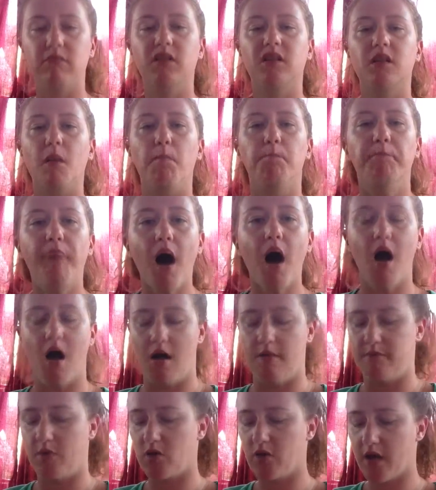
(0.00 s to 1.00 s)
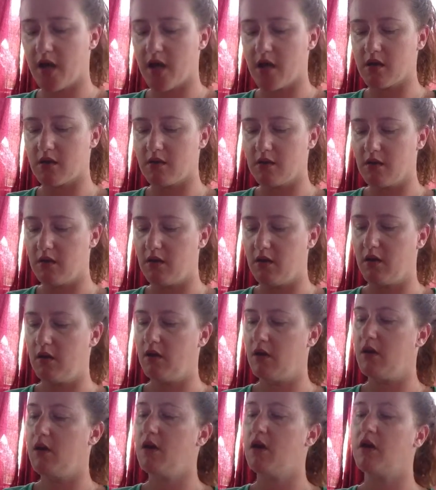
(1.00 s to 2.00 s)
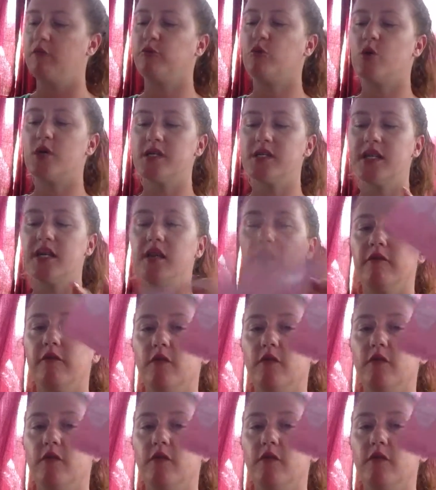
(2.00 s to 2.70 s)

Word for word: the bomb. Okay. Of course, they give